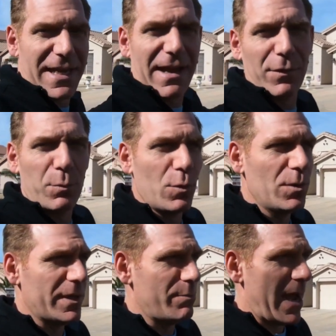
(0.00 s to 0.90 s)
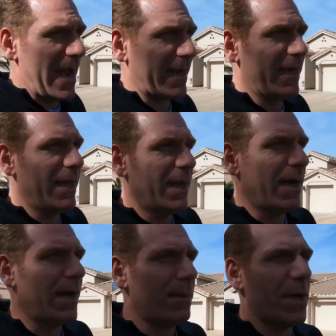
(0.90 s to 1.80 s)
have a pool in back.
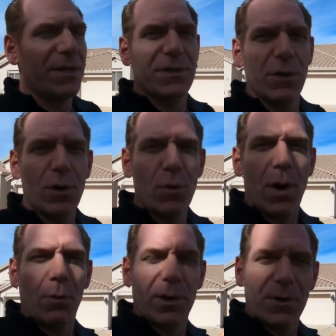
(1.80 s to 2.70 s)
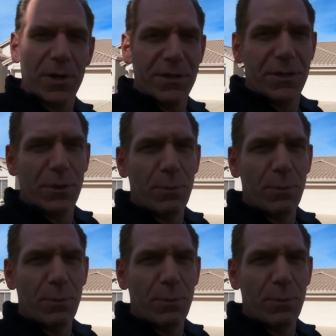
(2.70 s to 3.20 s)
So we're going to